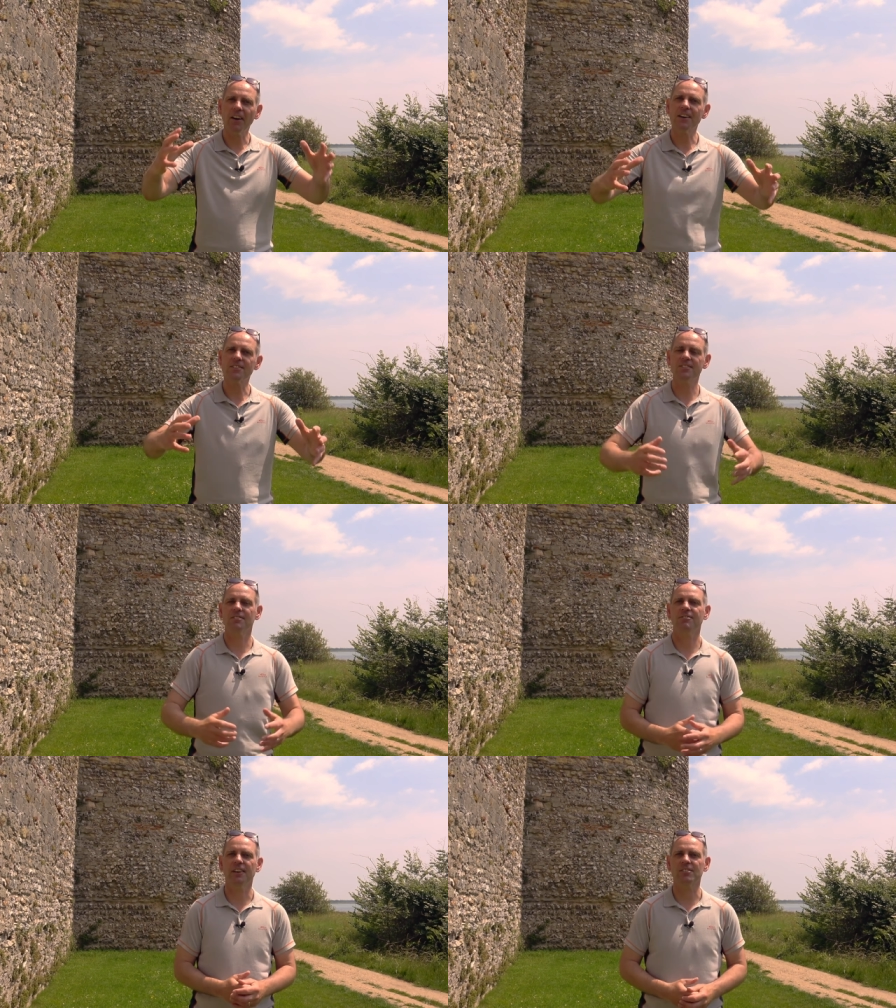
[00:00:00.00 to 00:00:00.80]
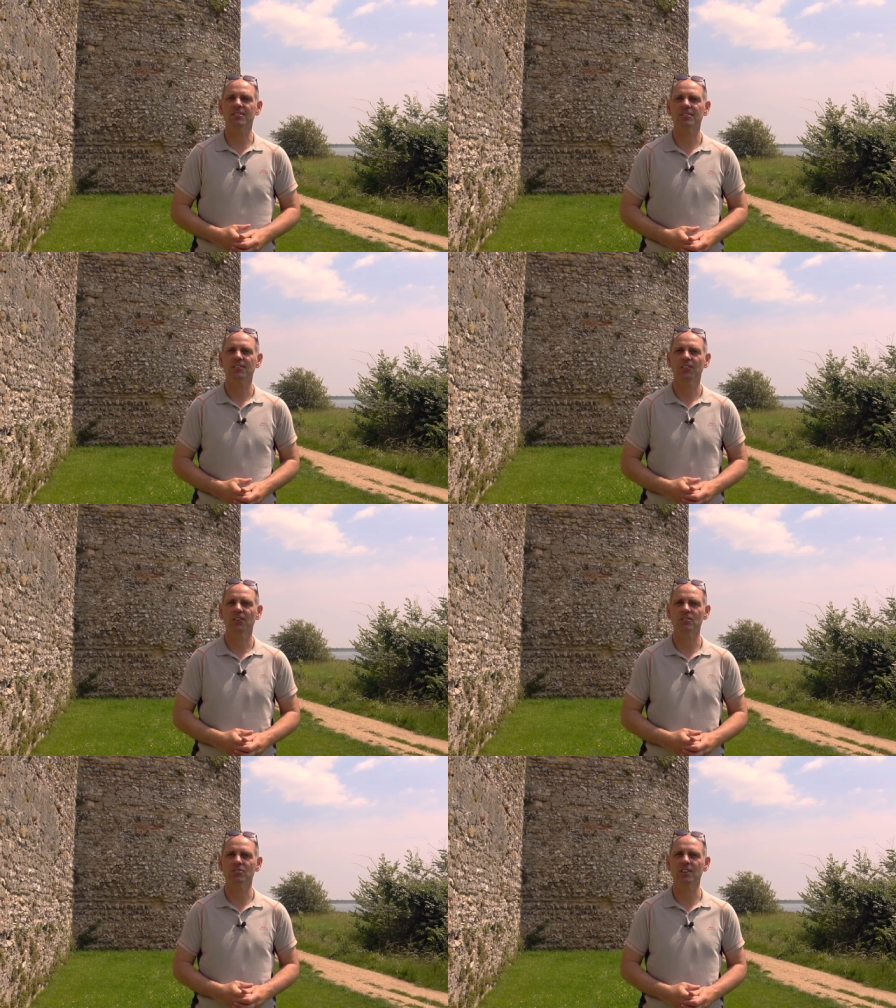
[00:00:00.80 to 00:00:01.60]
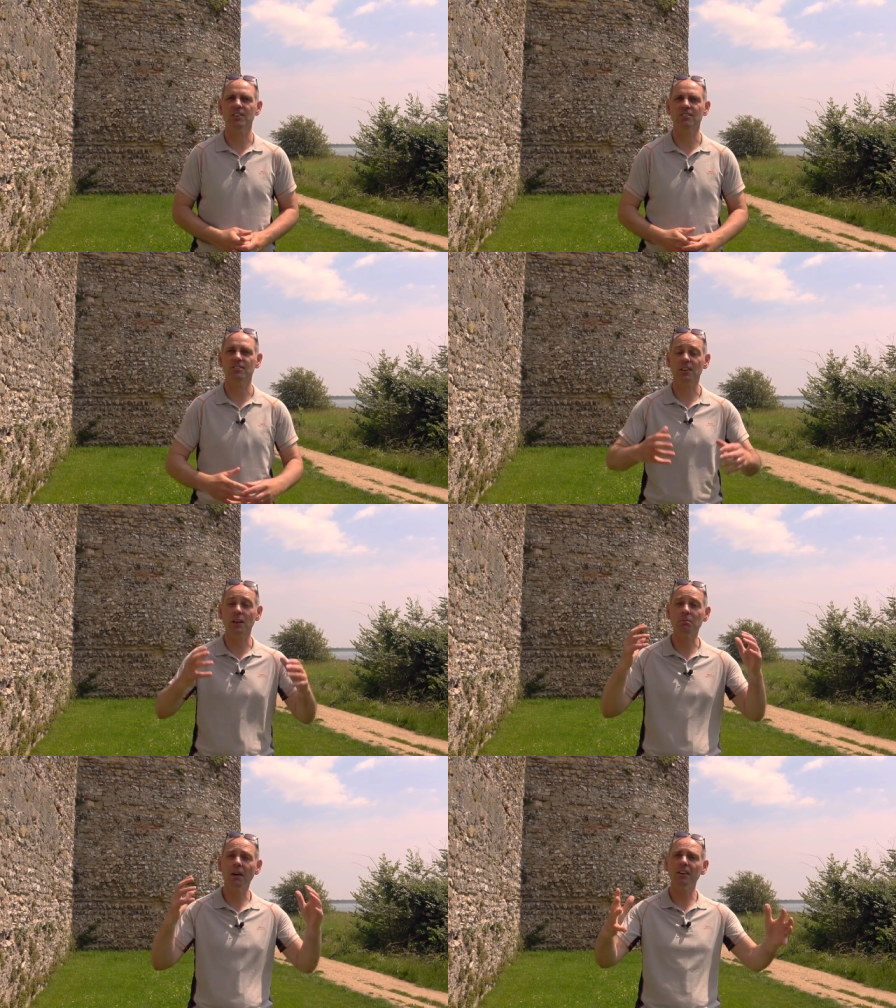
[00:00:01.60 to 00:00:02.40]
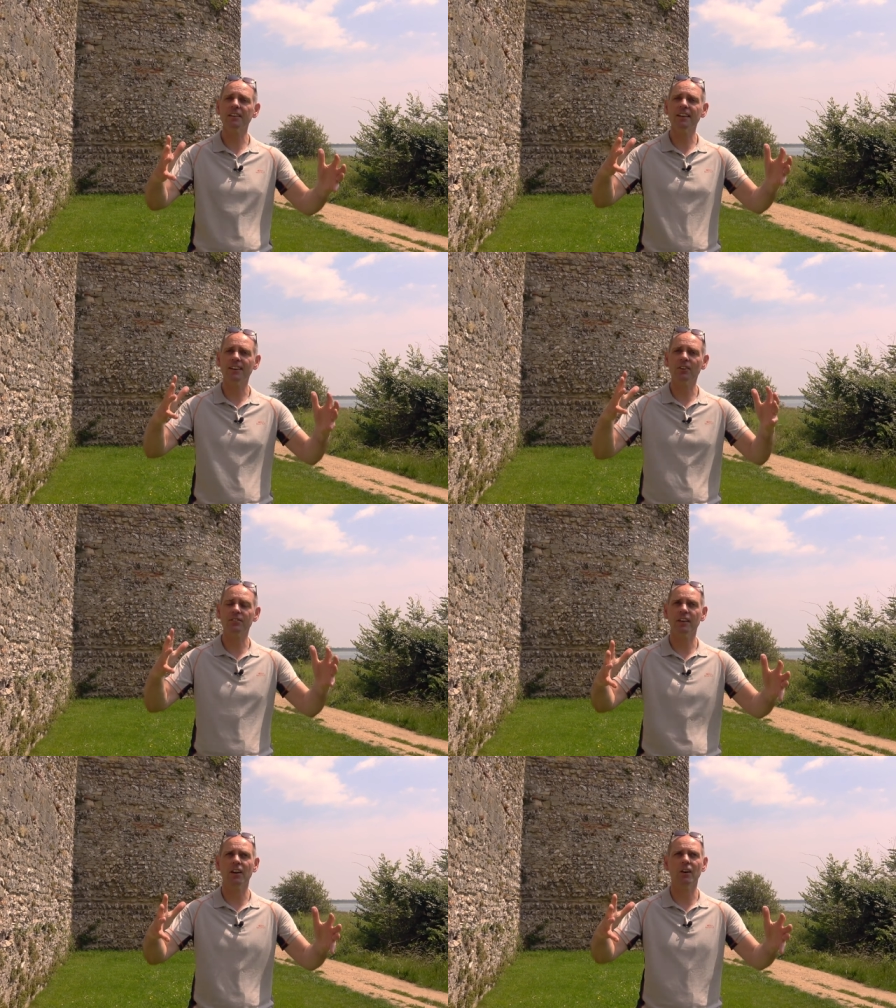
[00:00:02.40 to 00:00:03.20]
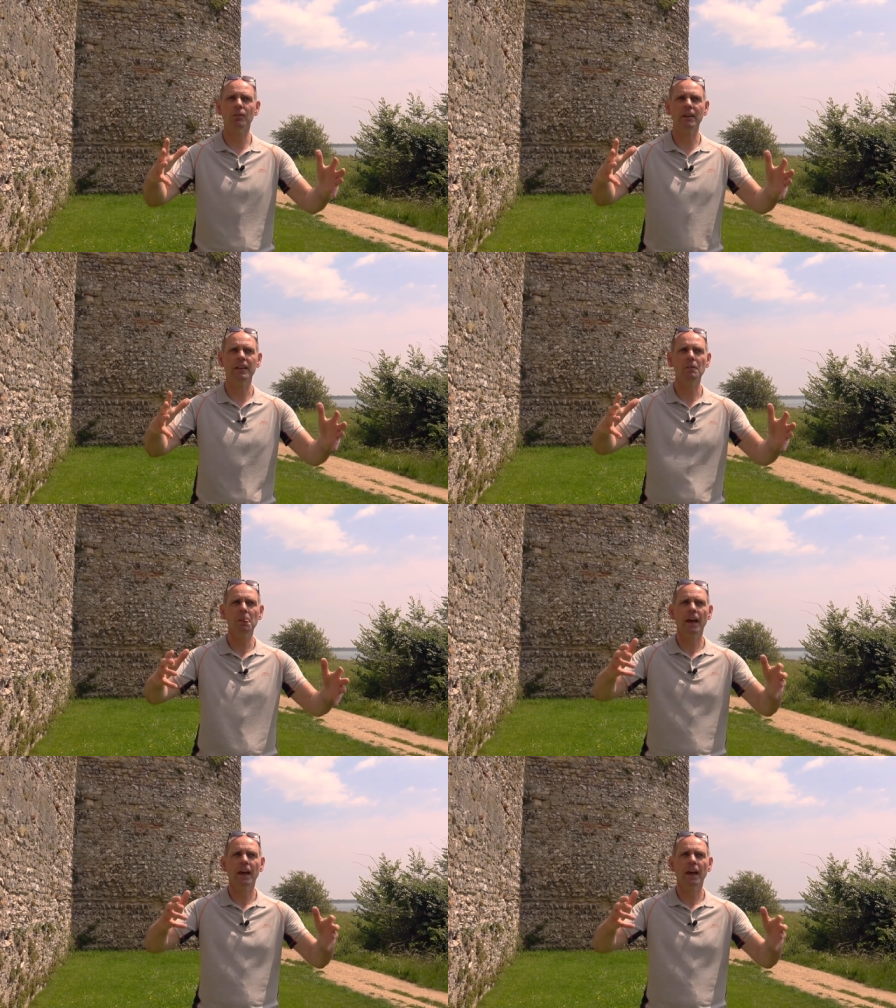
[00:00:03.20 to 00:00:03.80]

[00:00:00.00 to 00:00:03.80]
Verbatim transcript: eyes fixed on Jesus, the commander of the army,